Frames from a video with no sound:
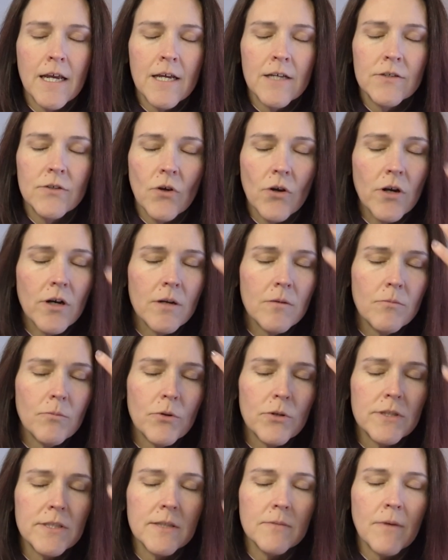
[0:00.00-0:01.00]
So I'm going to
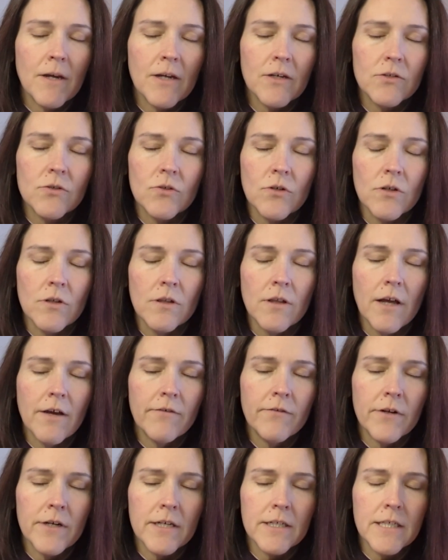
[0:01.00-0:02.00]
put some extra
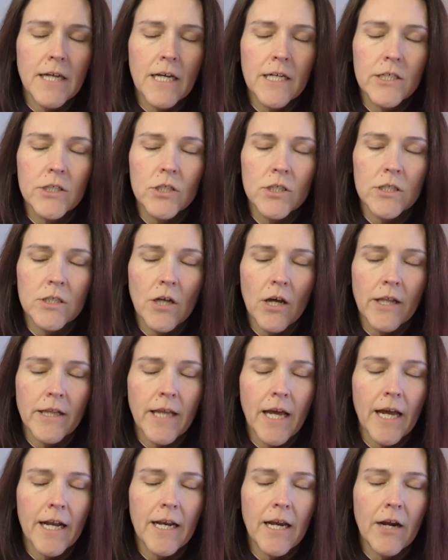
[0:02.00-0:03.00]
love and attention on
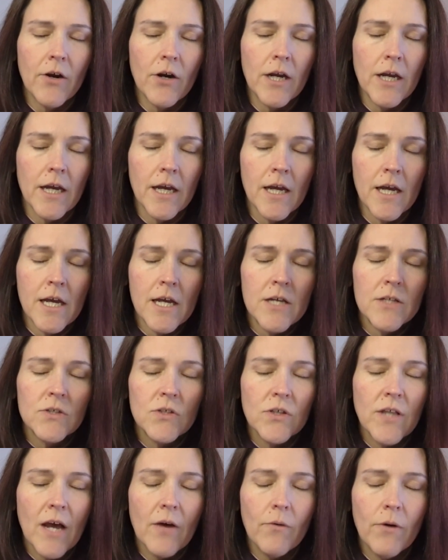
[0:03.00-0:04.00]
that area so
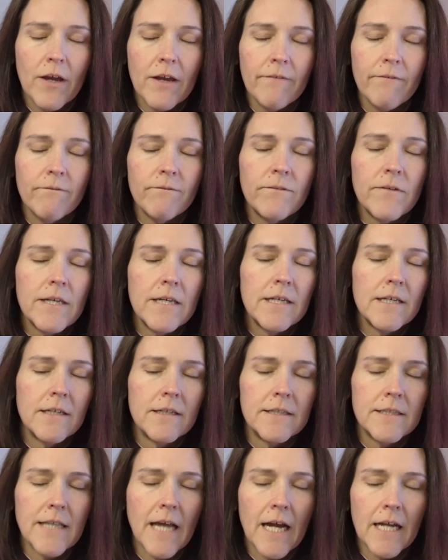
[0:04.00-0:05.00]
that way it feeds
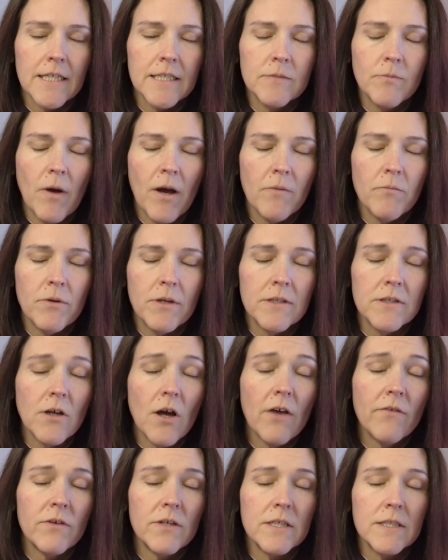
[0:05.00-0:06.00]
that spot, because
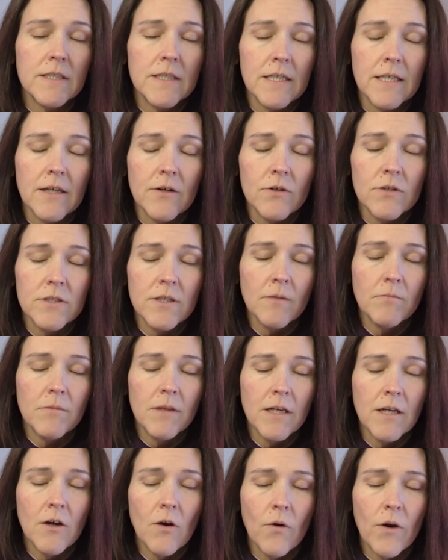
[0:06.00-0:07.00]
obviously there's
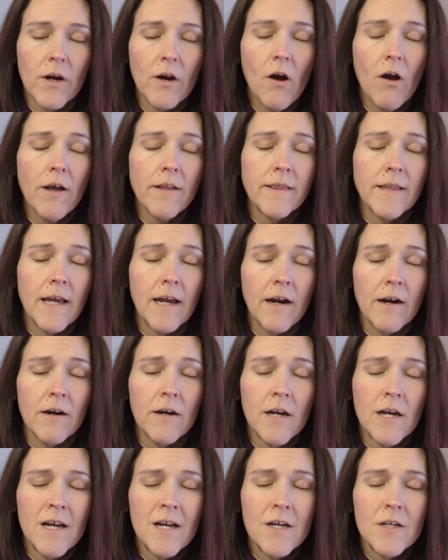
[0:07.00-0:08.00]
something going on there.
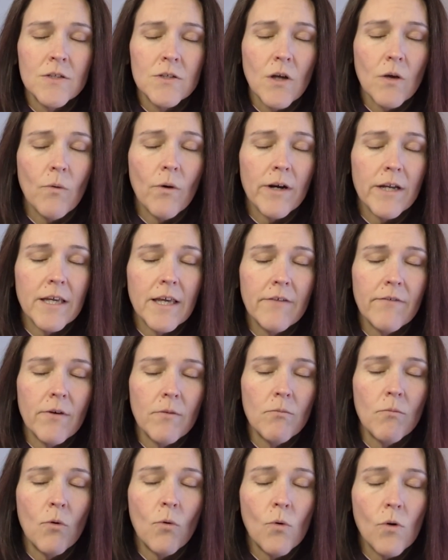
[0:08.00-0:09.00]
So I want to give
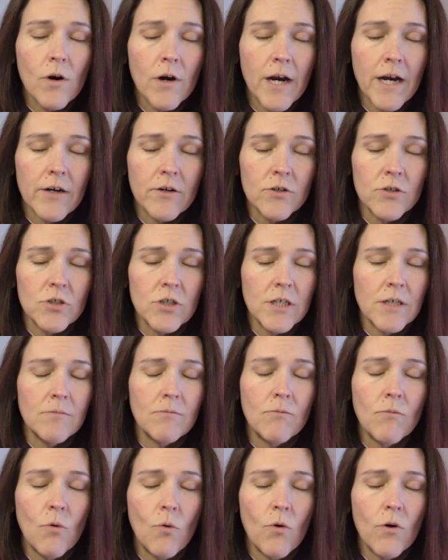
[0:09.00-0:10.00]
it more energy
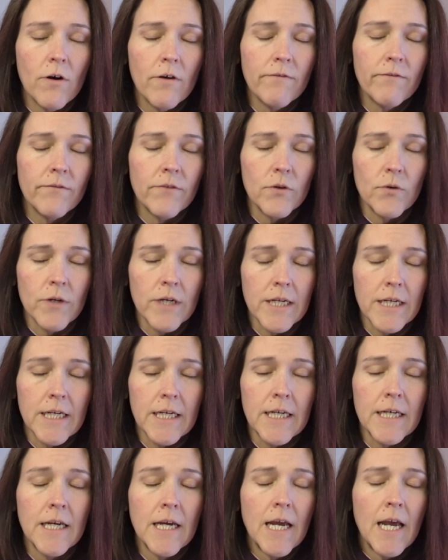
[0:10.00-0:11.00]
and more
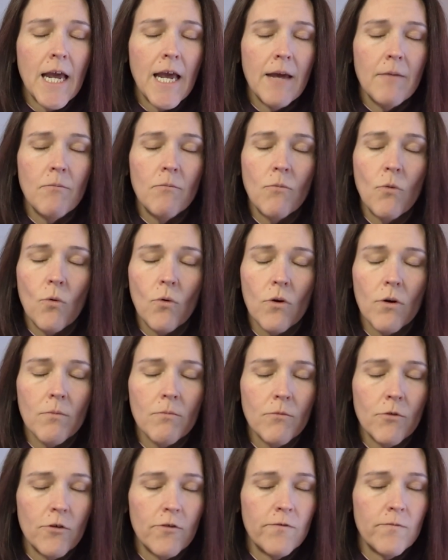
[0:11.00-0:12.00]
fluidity and more
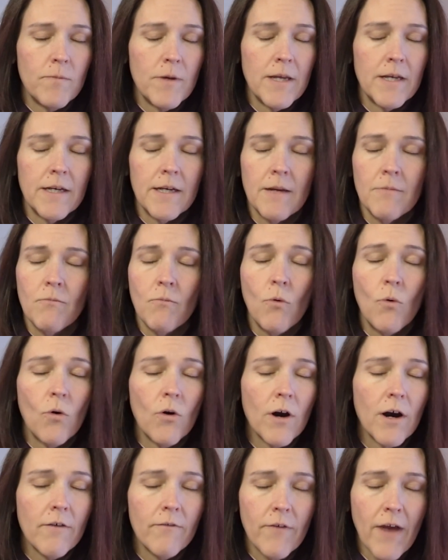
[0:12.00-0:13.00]
movement and
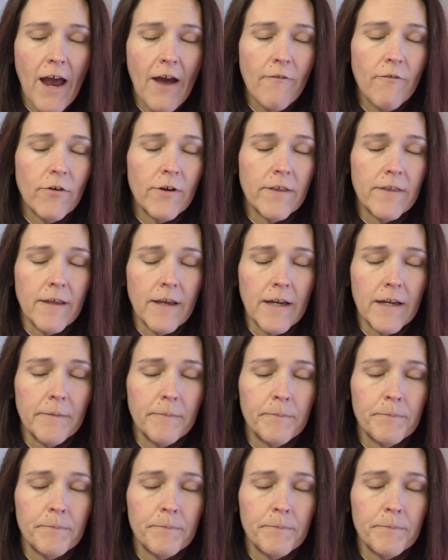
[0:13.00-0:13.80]
more of everything.